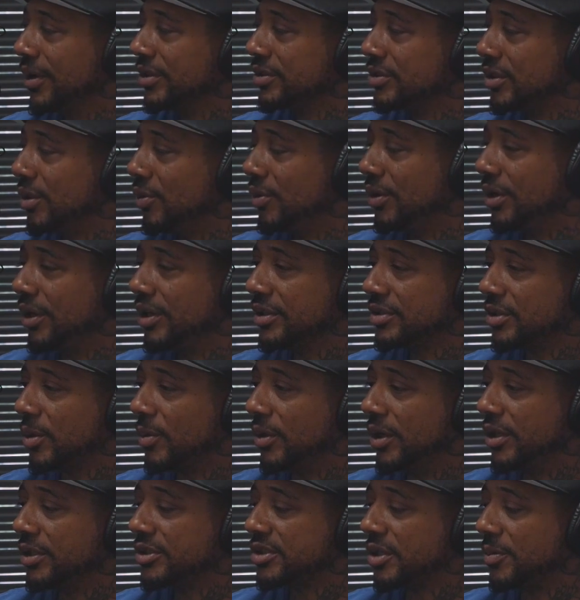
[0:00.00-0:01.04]
So it's
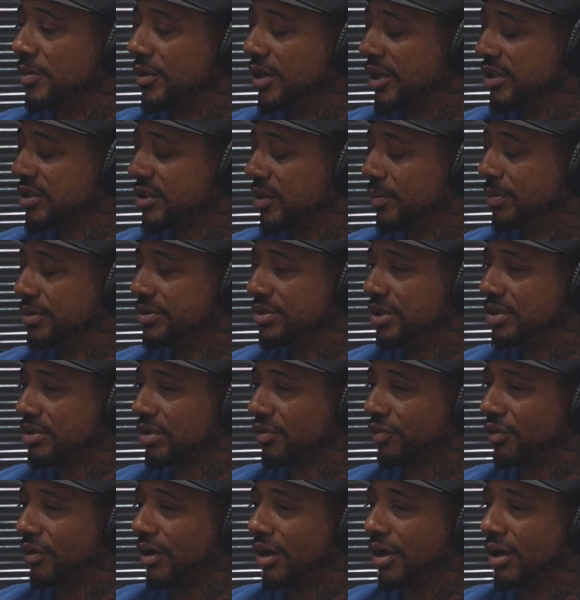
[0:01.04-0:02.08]
a position
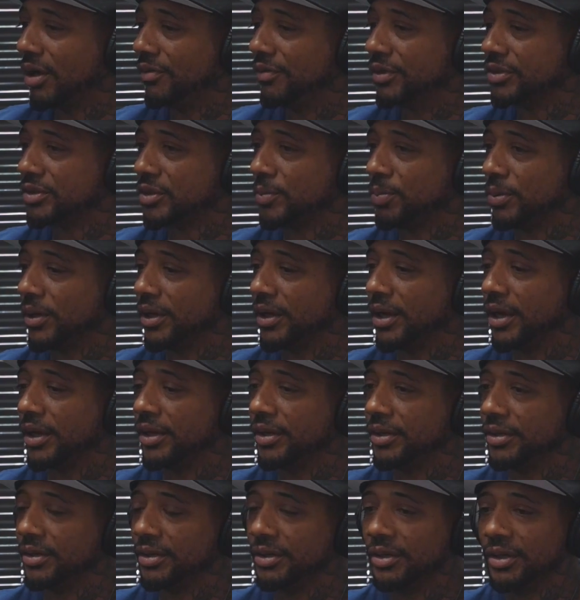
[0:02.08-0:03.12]
for all of us to play out
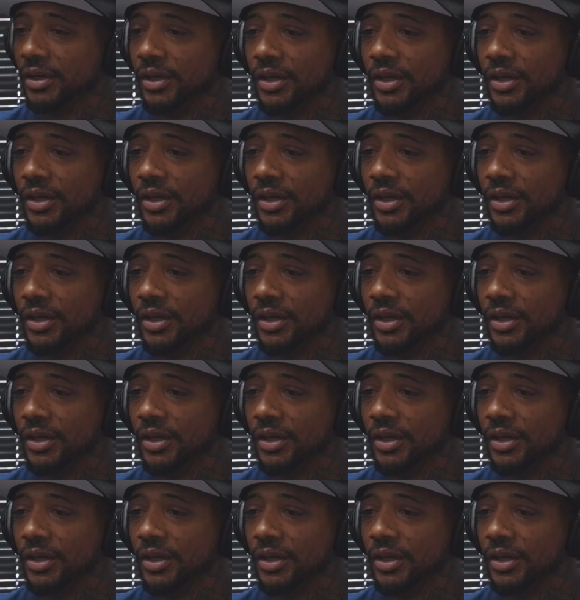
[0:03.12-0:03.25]
here,